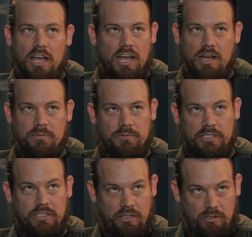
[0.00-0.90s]
Um,
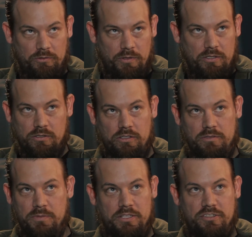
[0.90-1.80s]
really old
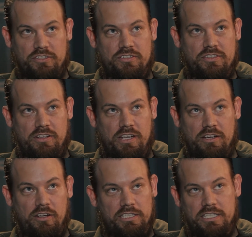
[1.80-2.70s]
record, but just
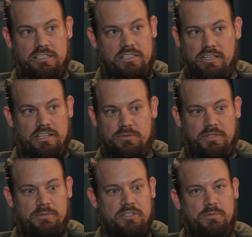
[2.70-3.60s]
uh, Ollie the singer has one
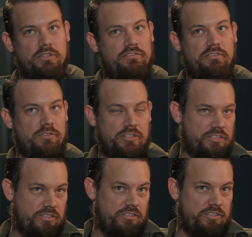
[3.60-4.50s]
of the most beautiful
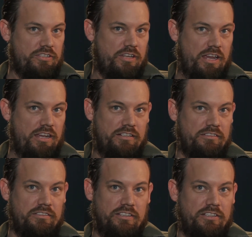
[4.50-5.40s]
voices,
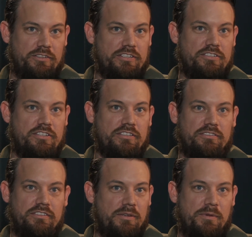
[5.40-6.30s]
and the lyrics are
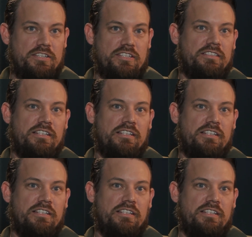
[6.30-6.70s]
amazing.